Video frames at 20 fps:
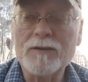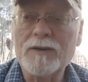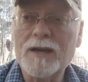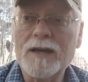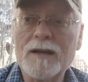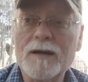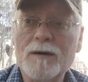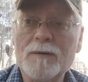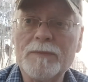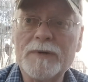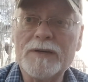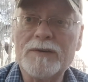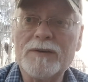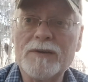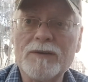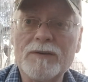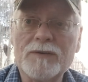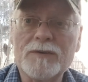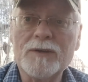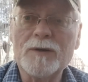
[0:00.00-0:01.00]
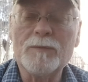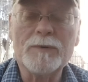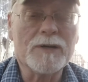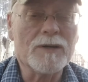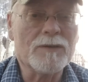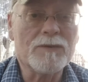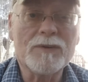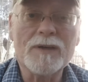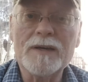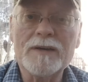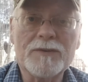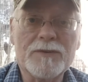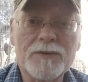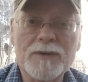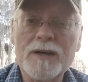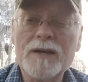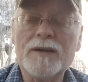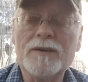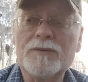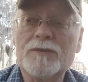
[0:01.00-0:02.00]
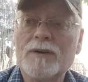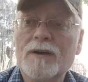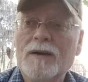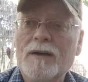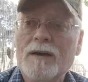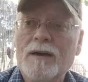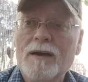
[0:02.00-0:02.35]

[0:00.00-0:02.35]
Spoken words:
You cannot be sitting still, because things change.